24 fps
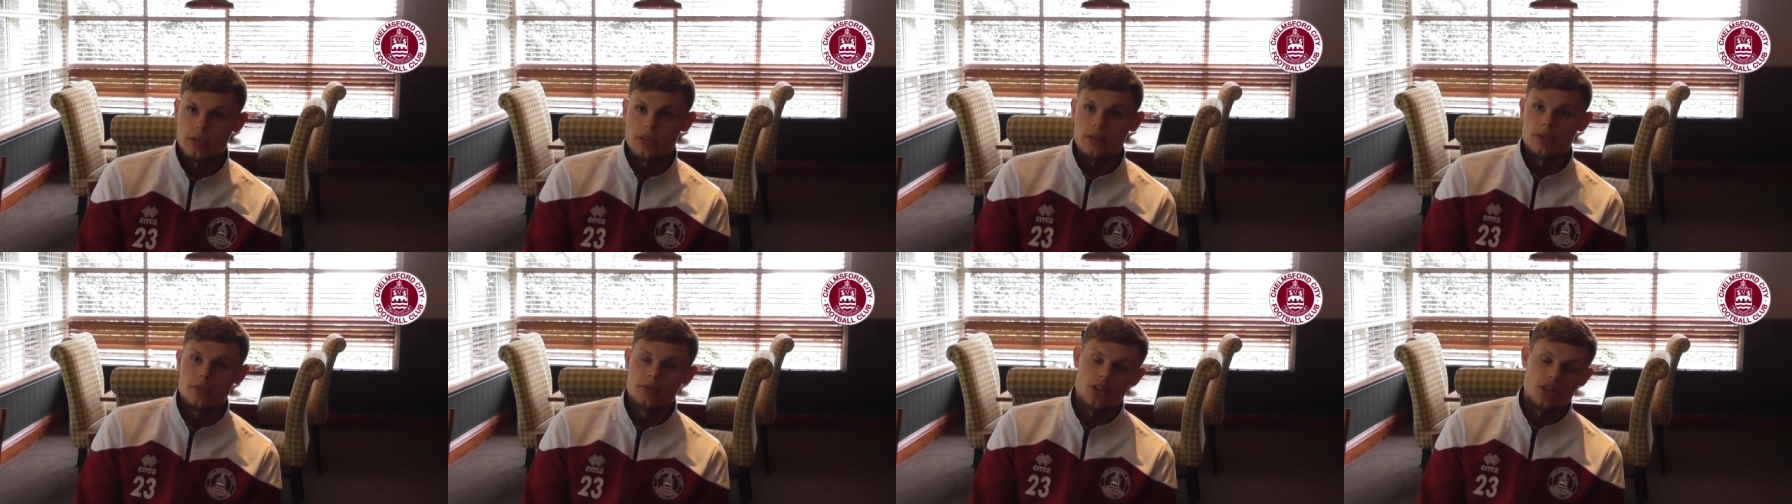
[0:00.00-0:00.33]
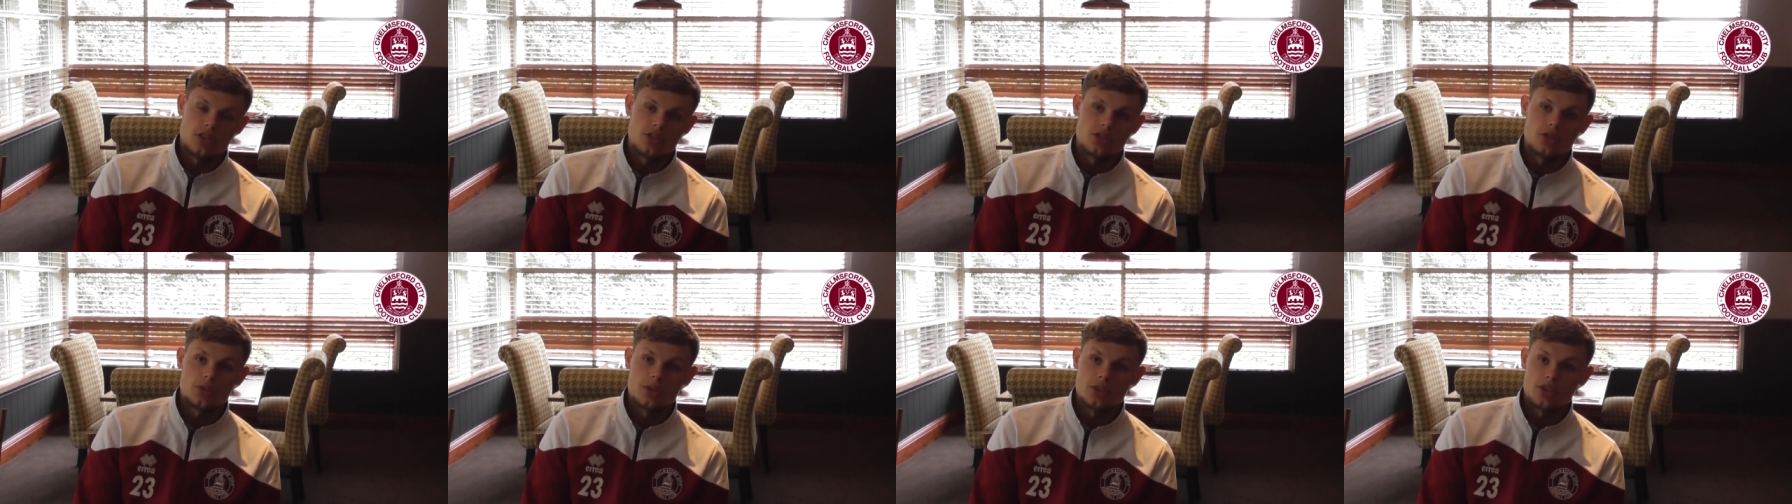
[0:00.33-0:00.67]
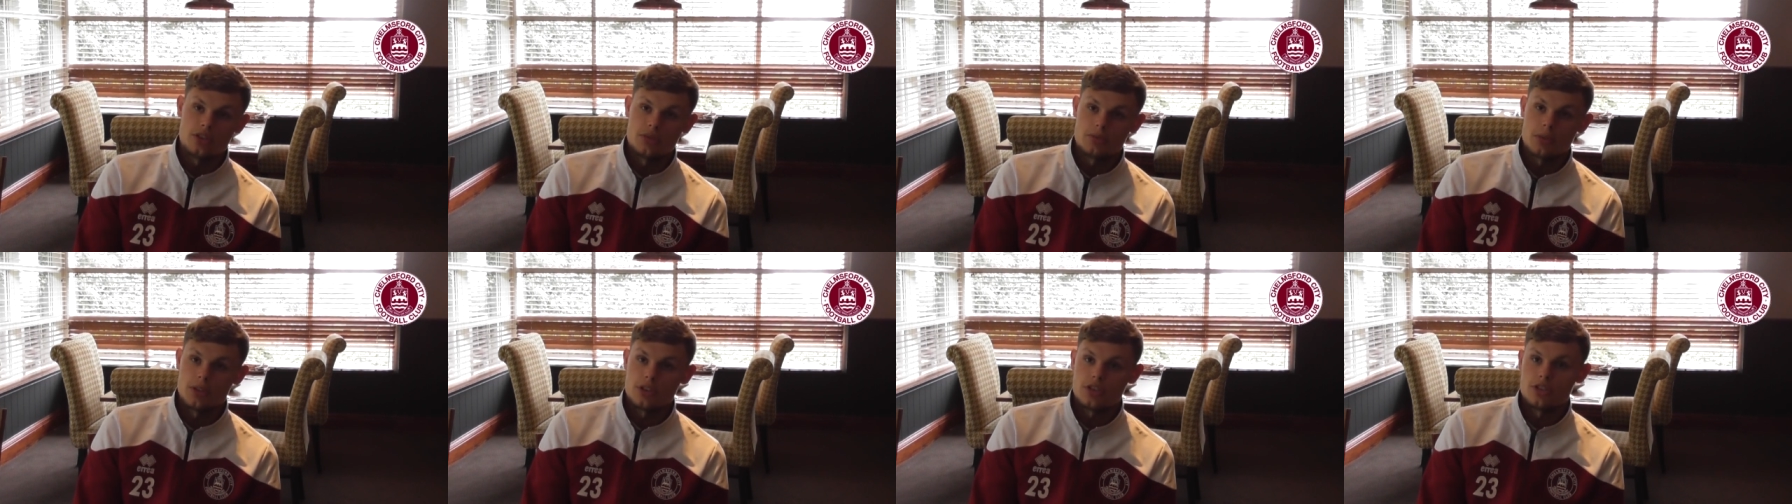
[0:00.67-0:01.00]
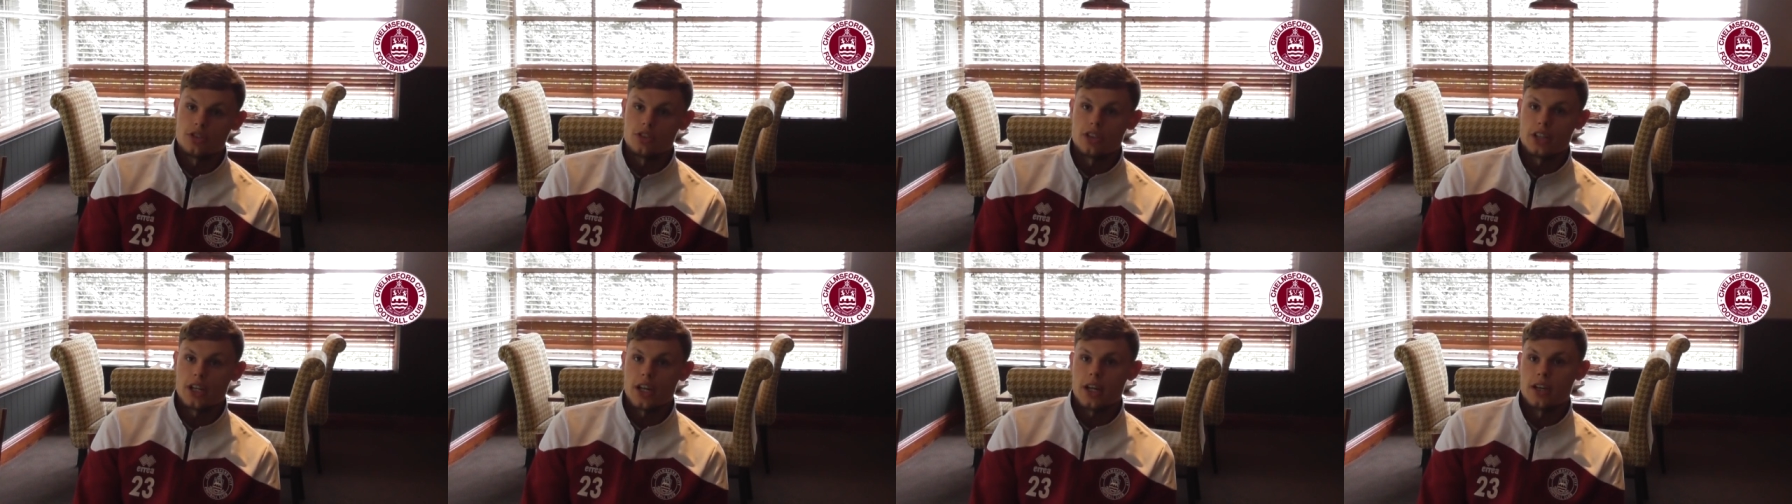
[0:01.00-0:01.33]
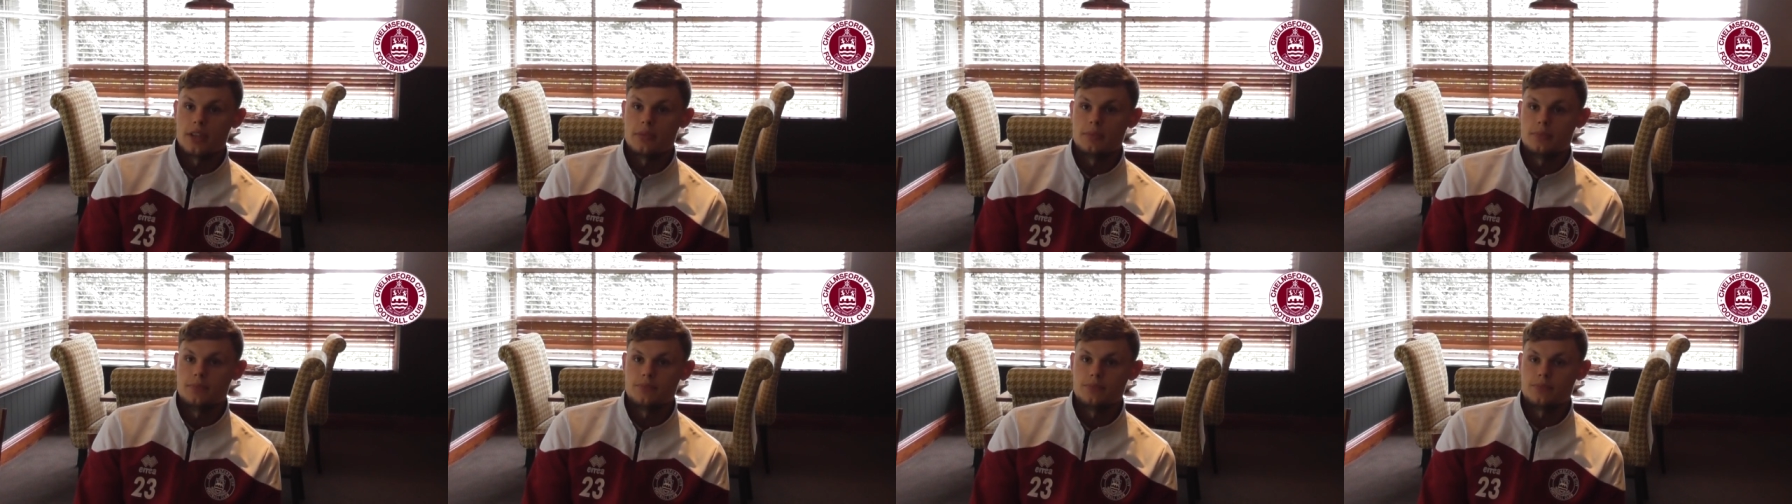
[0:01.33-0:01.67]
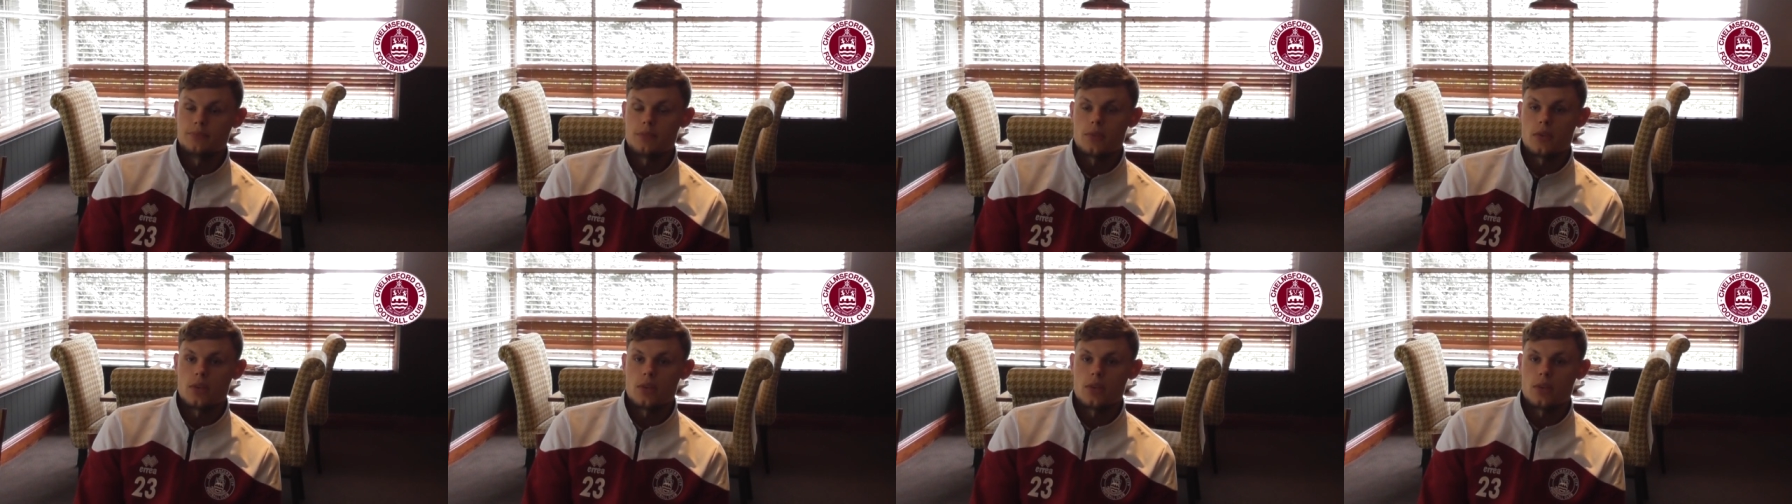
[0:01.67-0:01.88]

be the first choice as much as I can